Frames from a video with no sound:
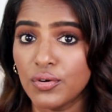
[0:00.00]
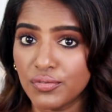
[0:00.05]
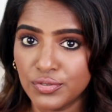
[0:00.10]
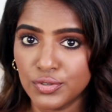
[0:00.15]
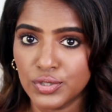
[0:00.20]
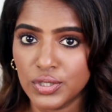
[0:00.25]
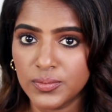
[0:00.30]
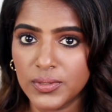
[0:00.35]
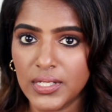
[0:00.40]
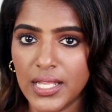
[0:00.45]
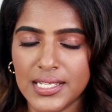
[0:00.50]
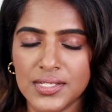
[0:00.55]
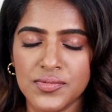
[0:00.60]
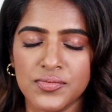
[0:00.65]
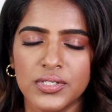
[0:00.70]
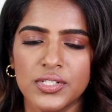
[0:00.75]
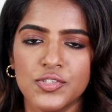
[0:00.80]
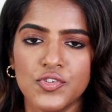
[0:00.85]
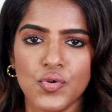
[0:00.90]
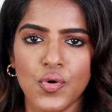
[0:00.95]
affordable as
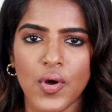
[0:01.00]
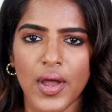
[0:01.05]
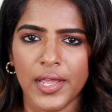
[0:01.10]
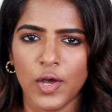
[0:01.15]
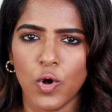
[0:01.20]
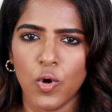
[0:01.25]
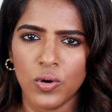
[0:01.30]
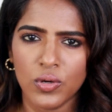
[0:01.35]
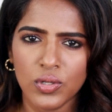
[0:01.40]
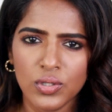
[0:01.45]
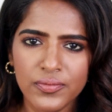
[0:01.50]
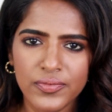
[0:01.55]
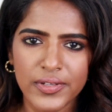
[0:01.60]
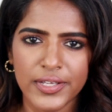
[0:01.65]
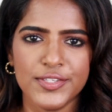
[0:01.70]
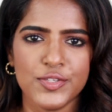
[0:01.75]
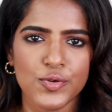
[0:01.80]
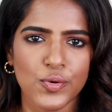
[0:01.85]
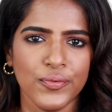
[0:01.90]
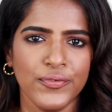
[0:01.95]
well. So I
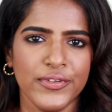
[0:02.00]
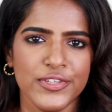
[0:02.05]
always